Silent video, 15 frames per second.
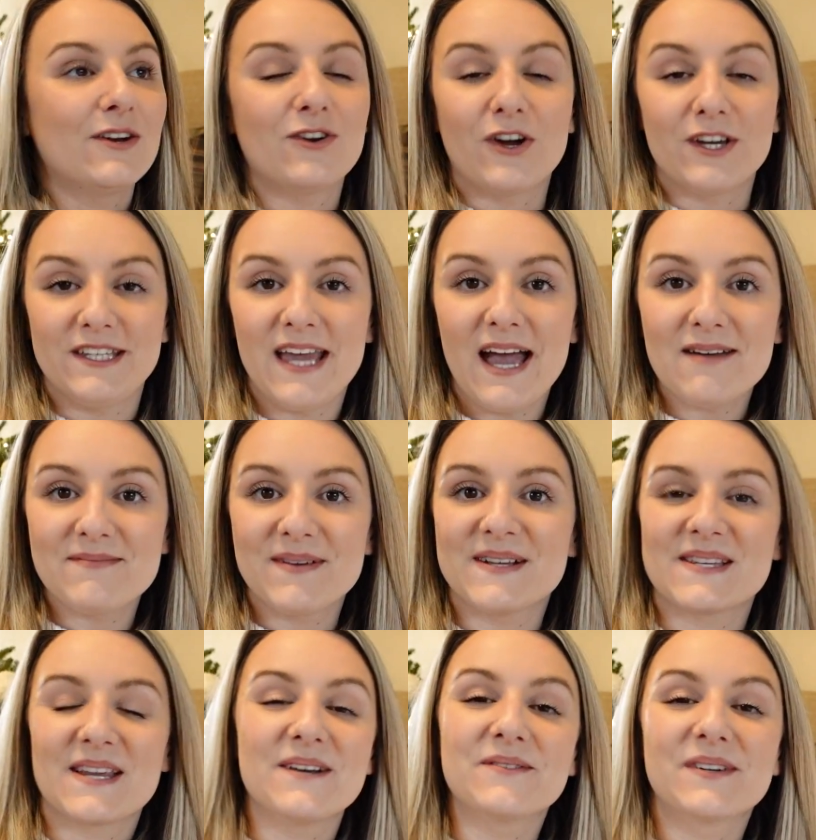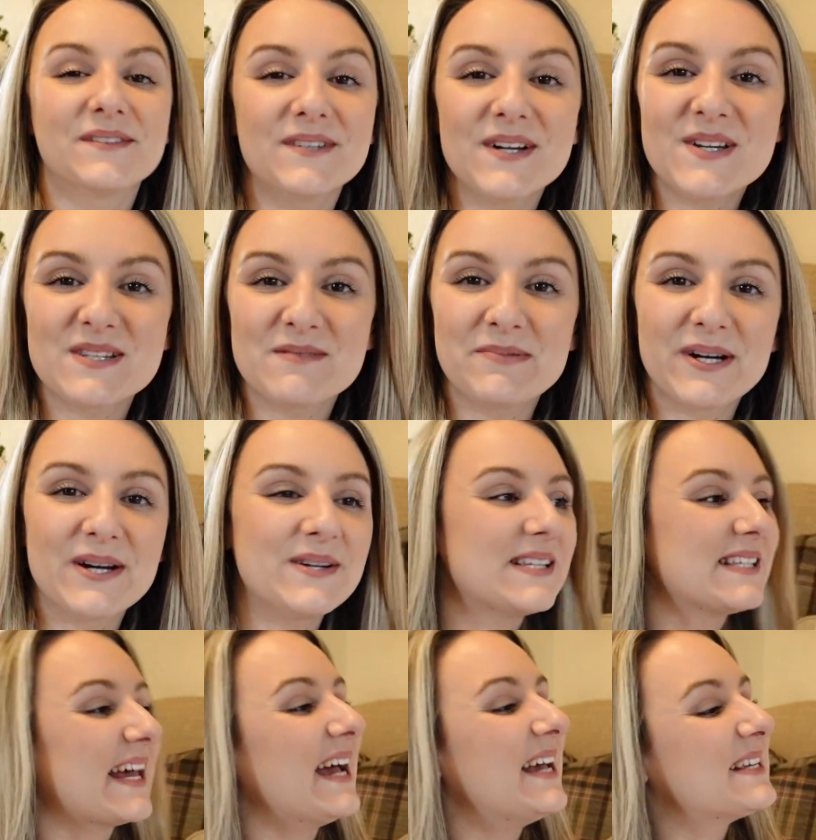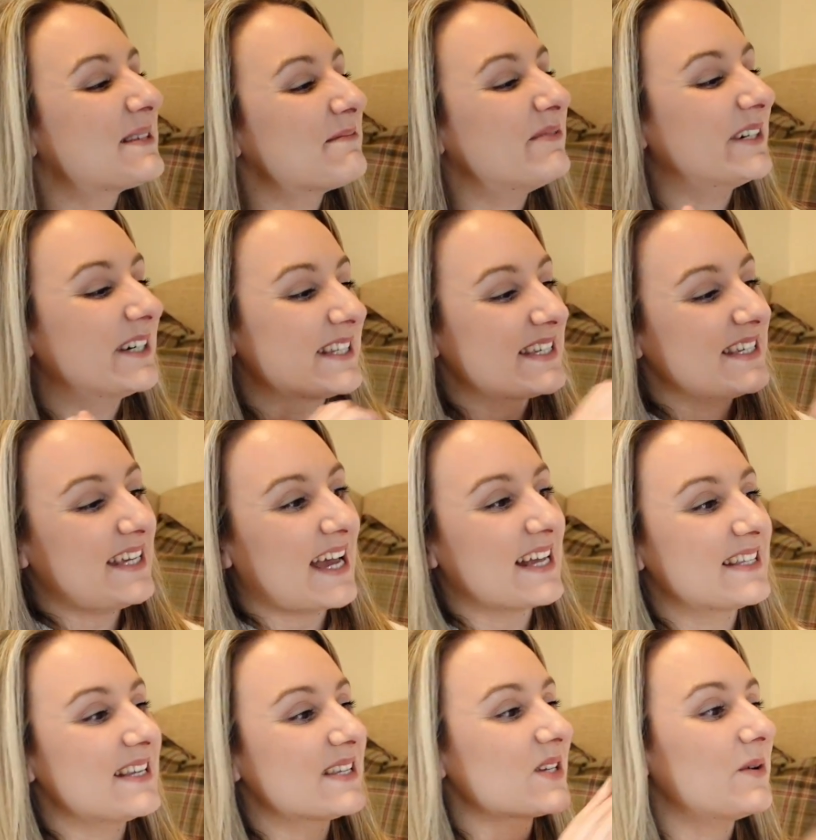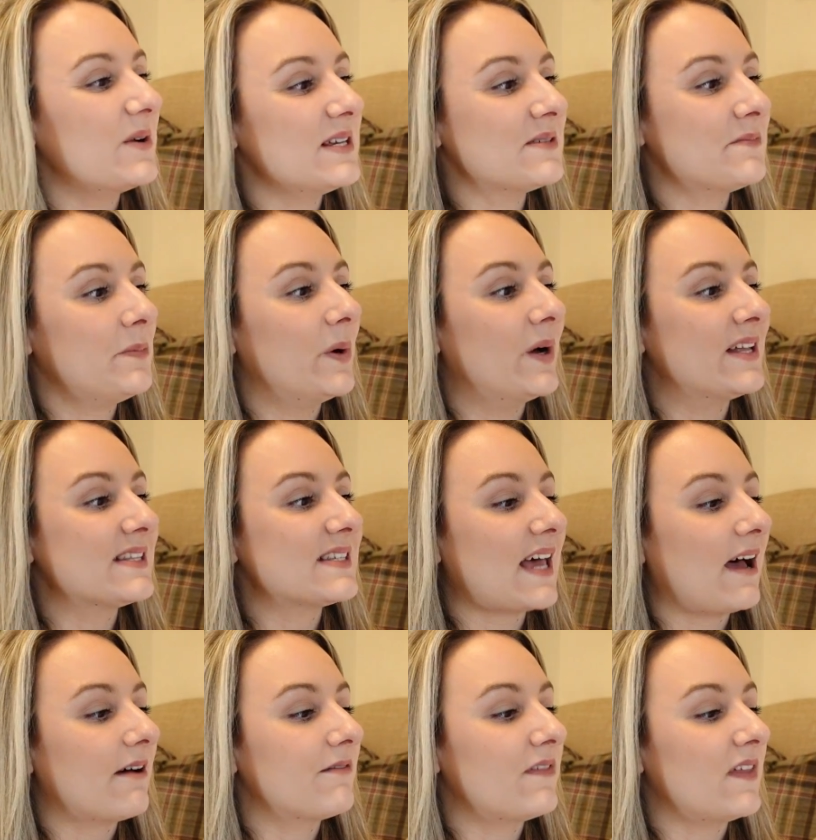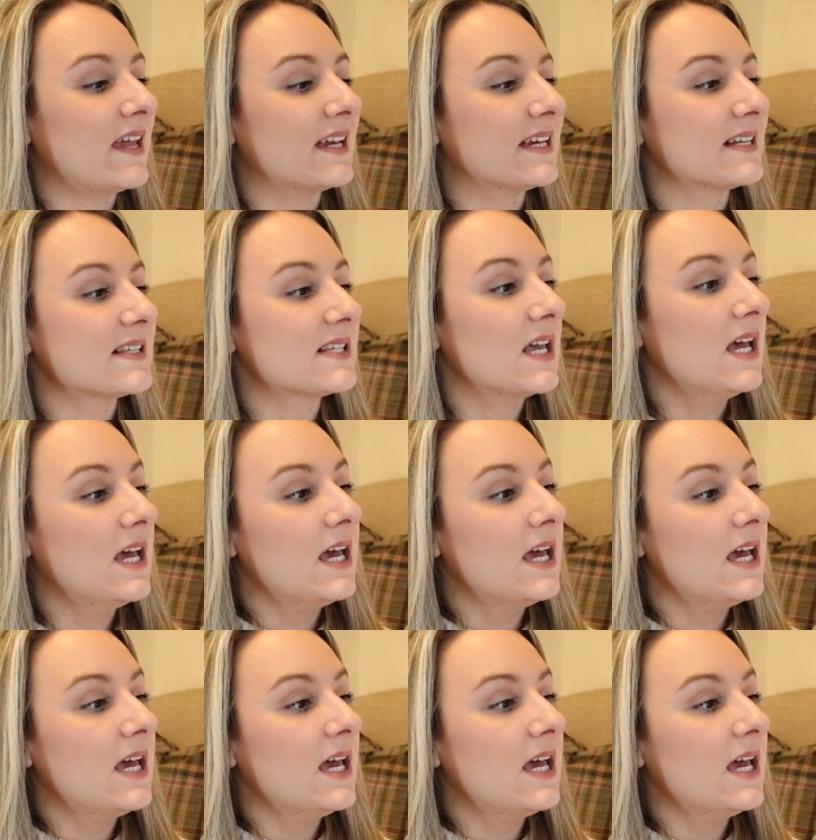Not yet, because I don't want to rush the process, but yes, it's always important to have things